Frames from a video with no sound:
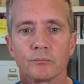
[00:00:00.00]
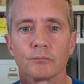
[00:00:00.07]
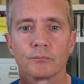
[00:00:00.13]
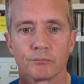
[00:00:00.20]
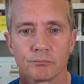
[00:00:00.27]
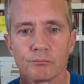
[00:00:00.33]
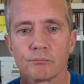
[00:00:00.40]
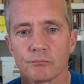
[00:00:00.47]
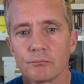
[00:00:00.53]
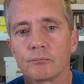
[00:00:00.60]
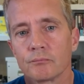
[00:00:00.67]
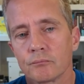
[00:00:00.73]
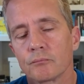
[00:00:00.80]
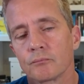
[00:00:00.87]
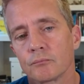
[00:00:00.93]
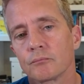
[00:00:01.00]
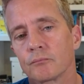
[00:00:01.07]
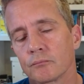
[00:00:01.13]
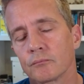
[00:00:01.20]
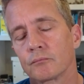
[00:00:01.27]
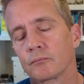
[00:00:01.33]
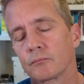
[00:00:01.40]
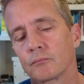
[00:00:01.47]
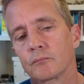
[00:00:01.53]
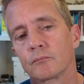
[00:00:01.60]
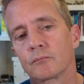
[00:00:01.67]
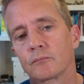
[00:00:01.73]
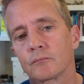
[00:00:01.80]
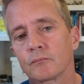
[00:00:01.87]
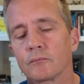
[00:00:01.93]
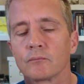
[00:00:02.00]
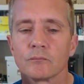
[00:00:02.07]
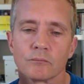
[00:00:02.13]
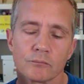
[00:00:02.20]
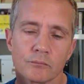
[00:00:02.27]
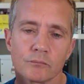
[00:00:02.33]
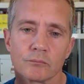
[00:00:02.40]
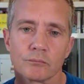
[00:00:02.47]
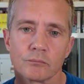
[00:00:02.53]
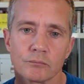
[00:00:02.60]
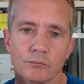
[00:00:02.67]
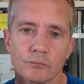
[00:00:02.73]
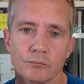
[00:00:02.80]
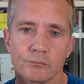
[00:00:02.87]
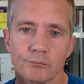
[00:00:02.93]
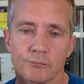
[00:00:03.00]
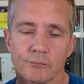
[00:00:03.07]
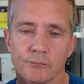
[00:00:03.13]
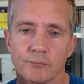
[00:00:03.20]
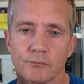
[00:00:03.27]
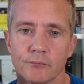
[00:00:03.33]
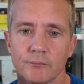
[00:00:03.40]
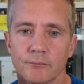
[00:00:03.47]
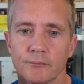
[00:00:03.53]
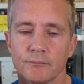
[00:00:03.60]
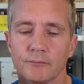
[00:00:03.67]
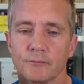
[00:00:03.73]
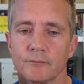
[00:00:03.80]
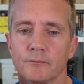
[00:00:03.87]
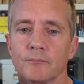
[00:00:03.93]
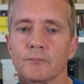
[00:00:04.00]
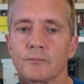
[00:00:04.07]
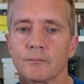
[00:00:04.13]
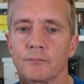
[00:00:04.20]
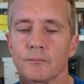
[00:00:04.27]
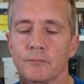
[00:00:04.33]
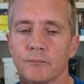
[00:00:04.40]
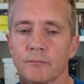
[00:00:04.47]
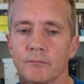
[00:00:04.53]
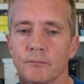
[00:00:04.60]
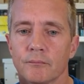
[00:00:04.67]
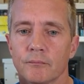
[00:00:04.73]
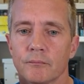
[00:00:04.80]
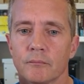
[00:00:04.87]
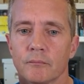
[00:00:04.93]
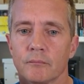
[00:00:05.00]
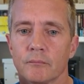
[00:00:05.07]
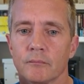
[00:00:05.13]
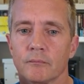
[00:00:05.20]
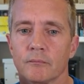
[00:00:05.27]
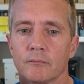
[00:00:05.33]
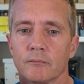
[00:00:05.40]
(silent)